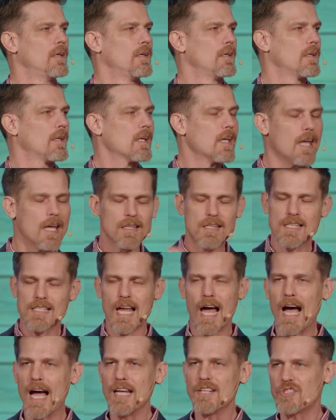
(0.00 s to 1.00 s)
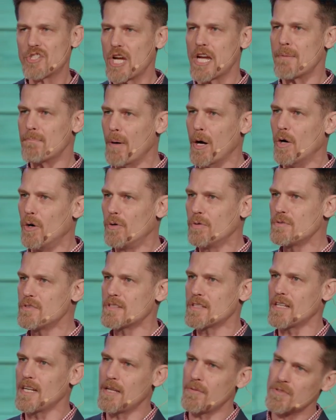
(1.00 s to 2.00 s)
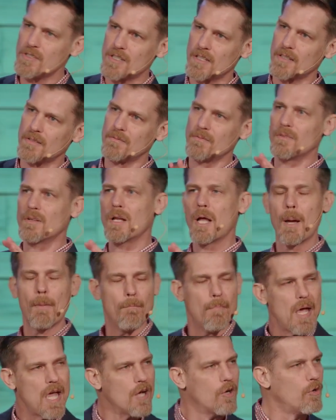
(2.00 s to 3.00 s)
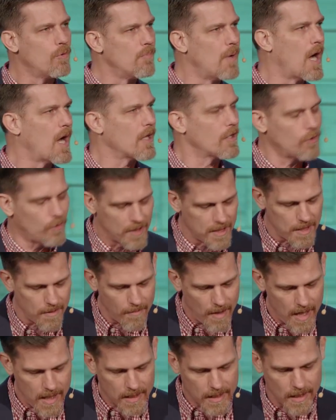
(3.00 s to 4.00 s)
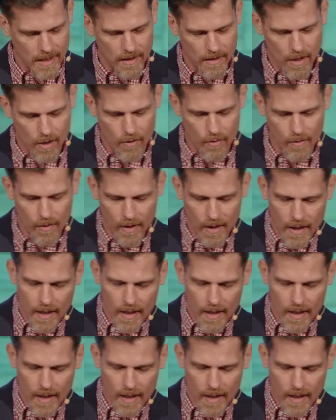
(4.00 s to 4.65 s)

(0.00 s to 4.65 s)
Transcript: like he had these high cheekbones and he was a, a male model in the making. No,